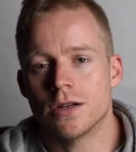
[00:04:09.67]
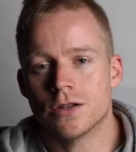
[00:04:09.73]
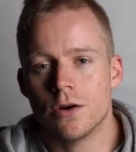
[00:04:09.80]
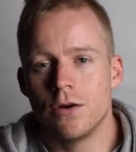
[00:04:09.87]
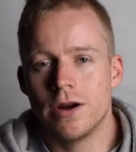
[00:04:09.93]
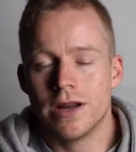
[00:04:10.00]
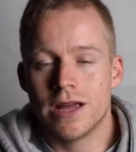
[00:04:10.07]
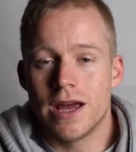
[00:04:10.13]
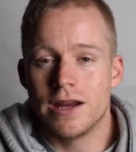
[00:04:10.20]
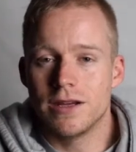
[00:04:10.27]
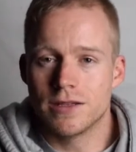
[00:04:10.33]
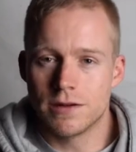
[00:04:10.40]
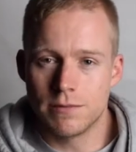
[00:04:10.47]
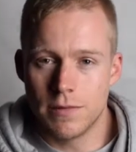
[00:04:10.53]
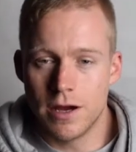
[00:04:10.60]
Taurine again
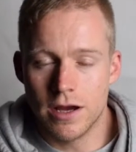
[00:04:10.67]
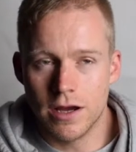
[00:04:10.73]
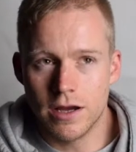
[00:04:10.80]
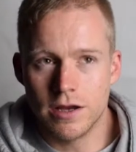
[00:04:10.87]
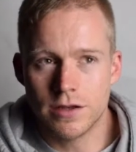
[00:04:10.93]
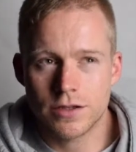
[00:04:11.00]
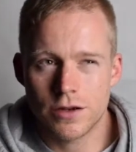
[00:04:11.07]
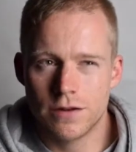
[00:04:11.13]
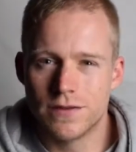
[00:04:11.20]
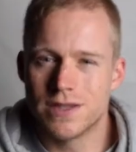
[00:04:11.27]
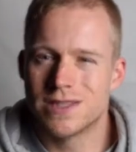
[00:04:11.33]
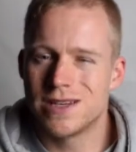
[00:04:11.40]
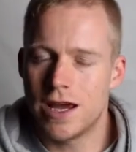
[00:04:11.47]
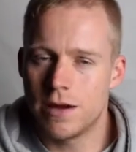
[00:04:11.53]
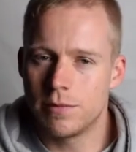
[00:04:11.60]
is a sort of a
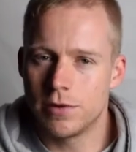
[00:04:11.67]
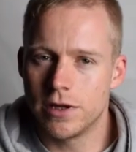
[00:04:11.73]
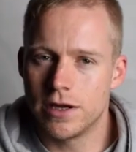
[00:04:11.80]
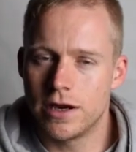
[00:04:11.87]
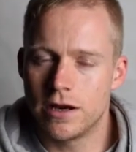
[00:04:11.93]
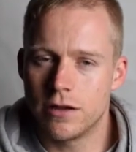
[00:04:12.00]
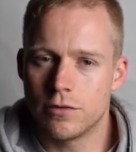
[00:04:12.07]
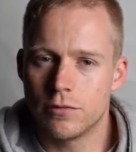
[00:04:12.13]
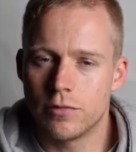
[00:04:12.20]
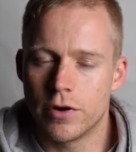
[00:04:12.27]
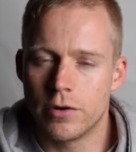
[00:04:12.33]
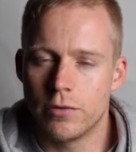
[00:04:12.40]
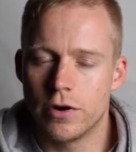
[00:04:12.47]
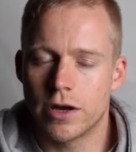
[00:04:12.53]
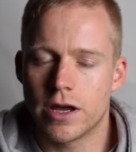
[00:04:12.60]
staple in any good
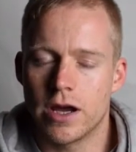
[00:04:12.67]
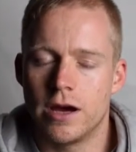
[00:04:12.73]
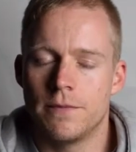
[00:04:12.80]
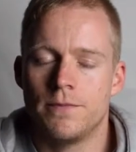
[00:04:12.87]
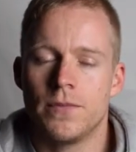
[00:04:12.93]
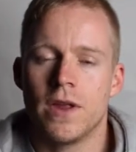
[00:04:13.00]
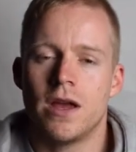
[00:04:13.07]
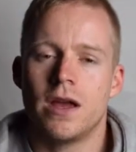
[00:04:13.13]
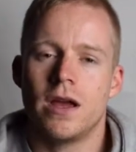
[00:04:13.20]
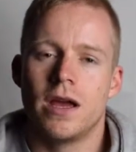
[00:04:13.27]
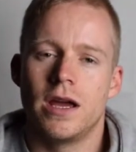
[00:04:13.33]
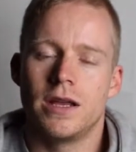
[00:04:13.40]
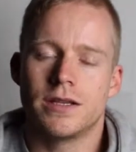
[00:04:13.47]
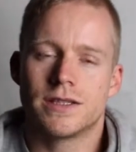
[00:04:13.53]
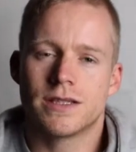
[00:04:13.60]
pre-workout.
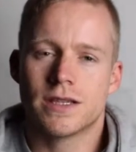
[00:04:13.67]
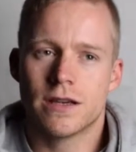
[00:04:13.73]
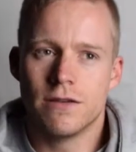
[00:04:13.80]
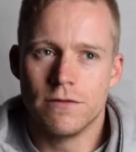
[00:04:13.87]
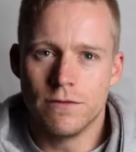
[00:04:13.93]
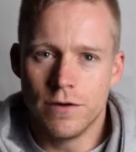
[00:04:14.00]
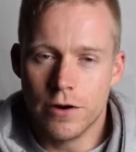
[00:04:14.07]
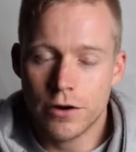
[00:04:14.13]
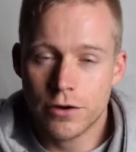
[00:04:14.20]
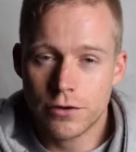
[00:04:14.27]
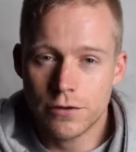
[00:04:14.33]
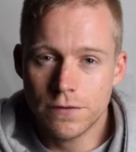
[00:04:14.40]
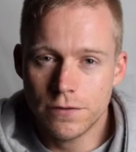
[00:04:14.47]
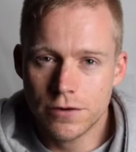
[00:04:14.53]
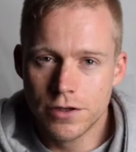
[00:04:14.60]
It's very
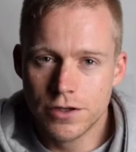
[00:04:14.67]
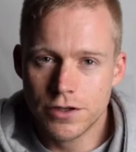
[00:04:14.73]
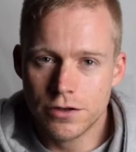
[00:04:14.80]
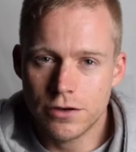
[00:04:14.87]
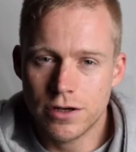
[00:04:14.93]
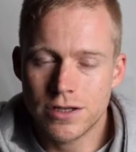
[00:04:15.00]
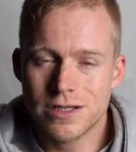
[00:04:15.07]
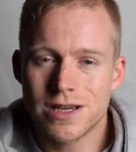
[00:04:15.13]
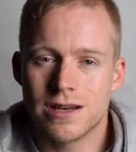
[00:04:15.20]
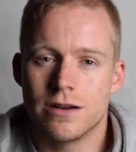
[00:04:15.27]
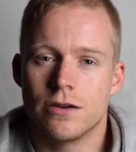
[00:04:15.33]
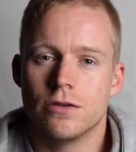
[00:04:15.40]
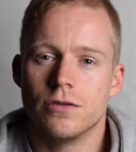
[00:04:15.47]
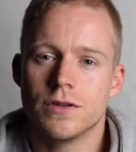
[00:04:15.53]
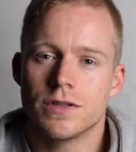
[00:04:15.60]
good for endurance, and
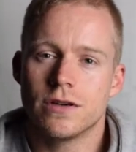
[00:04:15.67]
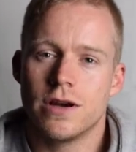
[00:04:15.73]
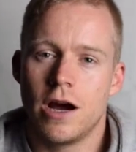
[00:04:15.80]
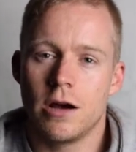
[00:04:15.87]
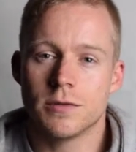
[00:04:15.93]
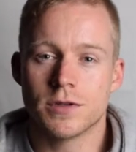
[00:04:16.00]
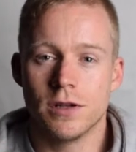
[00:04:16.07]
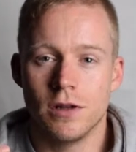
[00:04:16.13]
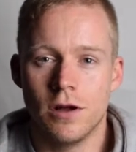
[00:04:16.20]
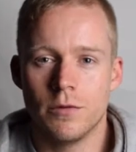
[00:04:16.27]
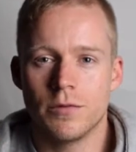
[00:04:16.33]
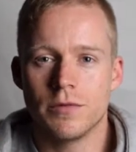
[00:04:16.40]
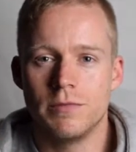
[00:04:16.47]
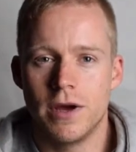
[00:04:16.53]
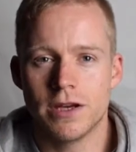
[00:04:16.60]
it also helps a
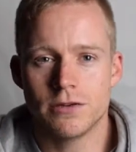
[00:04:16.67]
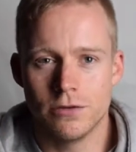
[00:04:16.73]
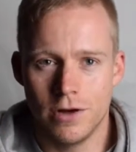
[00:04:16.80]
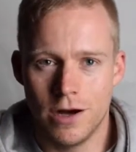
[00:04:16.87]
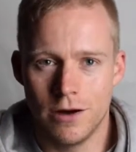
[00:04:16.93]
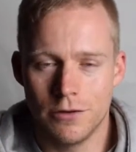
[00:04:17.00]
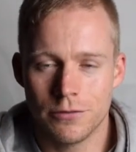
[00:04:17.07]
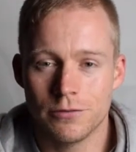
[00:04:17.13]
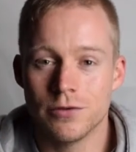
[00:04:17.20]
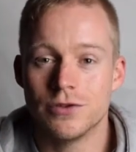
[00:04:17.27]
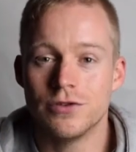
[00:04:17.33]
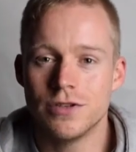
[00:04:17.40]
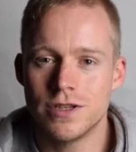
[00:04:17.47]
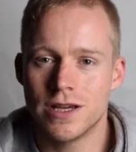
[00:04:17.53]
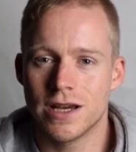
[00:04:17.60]
lot with mental health,
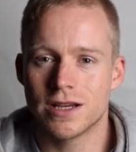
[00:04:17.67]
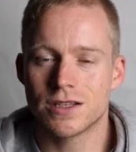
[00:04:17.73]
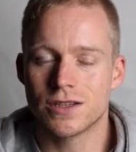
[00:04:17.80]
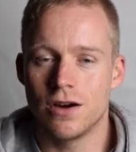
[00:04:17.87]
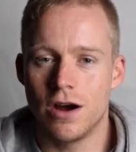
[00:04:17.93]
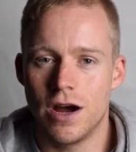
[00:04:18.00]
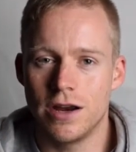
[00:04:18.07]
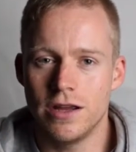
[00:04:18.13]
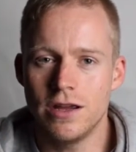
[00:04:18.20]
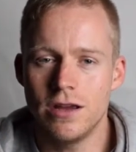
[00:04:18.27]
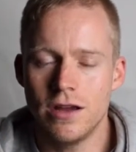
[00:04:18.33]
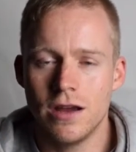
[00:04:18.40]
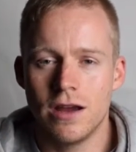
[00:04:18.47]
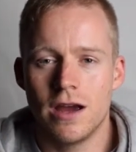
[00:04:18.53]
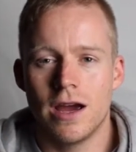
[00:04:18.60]
reducing
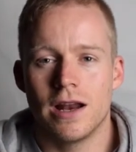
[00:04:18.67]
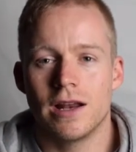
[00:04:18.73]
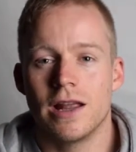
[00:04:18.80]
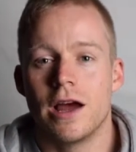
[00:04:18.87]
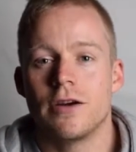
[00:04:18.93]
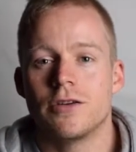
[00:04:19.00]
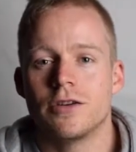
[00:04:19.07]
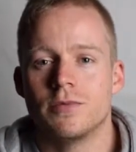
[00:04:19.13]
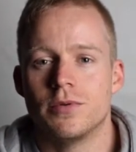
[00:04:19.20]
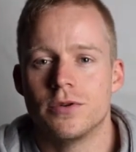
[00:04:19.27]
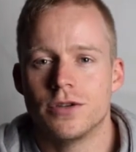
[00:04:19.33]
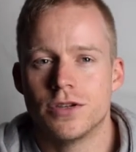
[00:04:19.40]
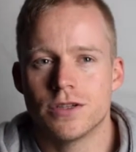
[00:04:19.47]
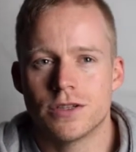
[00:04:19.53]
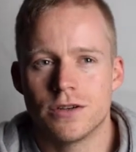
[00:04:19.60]
anxiety and allowing you to
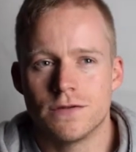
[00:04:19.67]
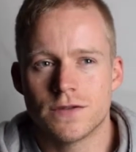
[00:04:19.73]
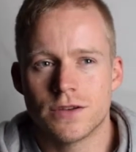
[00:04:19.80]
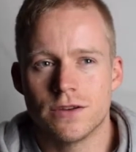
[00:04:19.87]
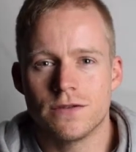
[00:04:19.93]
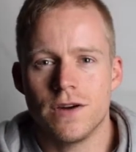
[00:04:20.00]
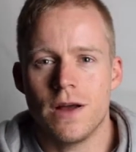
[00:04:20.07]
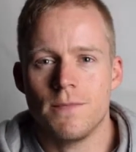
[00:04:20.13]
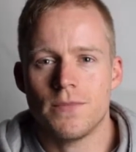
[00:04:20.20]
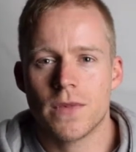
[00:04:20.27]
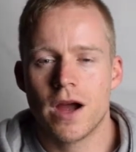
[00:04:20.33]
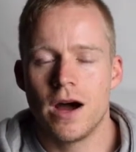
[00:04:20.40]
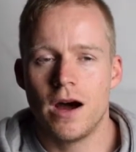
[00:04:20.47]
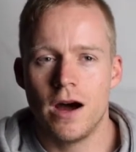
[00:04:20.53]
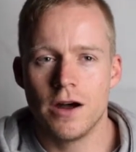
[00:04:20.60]
push yourself sort of
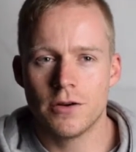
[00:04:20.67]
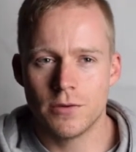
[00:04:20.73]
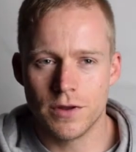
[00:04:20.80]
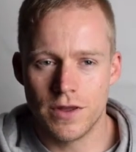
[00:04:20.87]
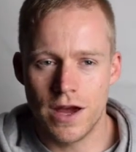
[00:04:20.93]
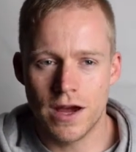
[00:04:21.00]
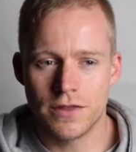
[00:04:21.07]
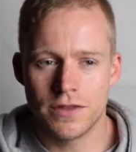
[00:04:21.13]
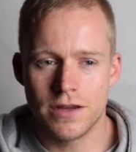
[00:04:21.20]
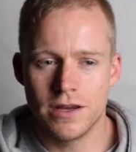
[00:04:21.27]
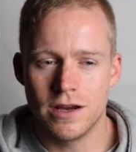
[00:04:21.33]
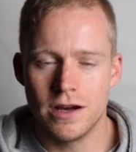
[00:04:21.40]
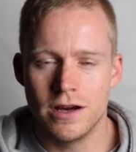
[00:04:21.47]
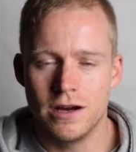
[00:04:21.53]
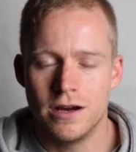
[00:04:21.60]
harder without
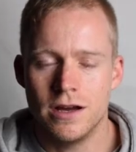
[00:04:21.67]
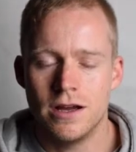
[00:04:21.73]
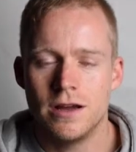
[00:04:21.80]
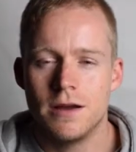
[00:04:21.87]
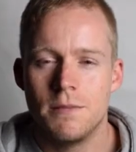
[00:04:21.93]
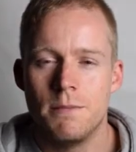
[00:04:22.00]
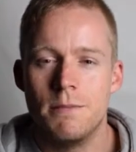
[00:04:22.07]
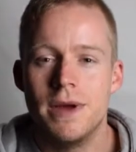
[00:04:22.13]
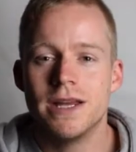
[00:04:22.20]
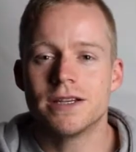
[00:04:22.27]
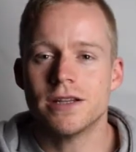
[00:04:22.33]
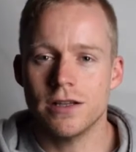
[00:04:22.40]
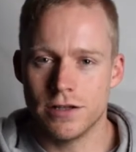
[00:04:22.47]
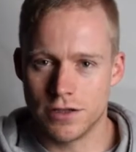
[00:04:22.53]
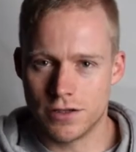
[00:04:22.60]
the
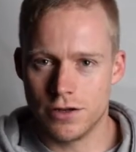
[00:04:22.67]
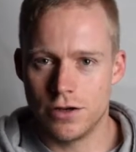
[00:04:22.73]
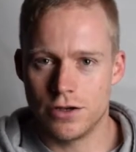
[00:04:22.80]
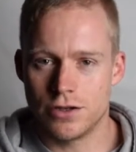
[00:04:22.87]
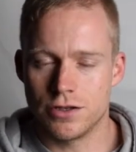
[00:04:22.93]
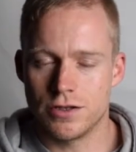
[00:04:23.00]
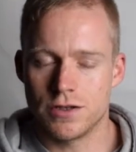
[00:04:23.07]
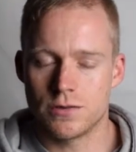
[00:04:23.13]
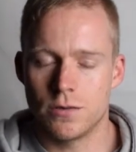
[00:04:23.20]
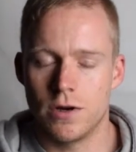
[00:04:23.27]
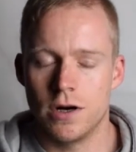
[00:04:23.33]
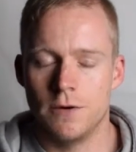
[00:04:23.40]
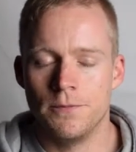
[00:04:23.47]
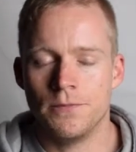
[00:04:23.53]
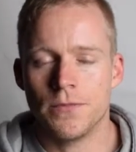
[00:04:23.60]
mental exertion as
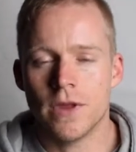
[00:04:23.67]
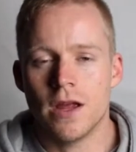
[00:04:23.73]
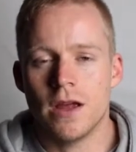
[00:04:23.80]
well.